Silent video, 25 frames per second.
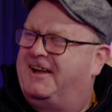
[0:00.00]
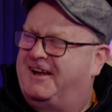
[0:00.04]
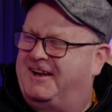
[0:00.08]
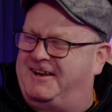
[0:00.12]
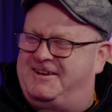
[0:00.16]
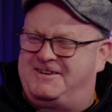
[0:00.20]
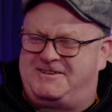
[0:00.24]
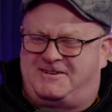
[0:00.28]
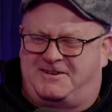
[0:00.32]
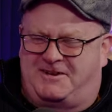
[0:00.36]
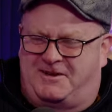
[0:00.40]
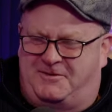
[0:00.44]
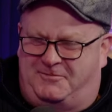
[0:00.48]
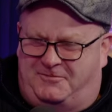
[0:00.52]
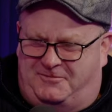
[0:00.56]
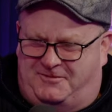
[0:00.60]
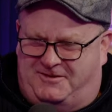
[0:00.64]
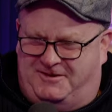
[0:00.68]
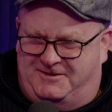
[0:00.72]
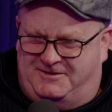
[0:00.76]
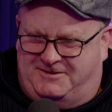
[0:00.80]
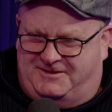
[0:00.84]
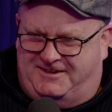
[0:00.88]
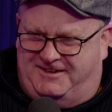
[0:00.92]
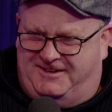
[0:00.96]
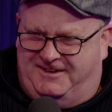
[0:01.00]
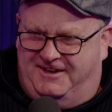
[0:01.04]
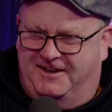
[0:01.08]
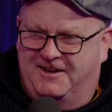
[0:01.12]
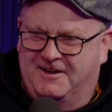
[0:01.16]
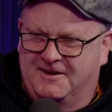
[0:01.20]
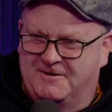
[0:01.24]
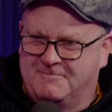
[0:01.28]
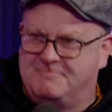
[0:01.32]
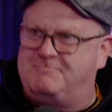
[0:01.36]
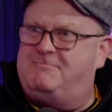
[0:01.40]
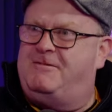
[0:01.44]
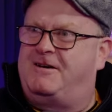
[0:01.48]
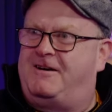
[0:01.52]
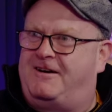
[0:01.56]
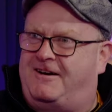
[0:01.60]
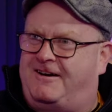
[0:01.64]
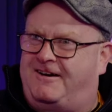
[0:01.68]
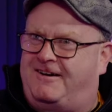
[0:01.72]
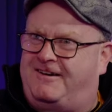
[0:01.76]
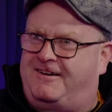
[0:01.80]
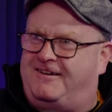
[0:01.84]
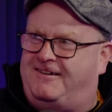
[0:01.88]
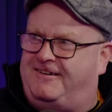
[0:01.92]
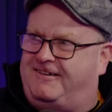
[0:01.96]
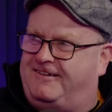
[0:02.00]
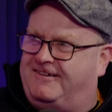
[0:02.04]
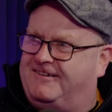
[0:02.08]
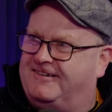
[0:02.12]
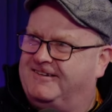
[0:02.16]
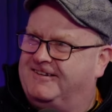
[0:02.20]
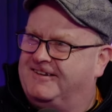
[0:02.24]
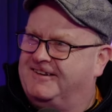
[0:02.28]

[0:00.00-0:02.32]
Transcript: as if to say, Ma,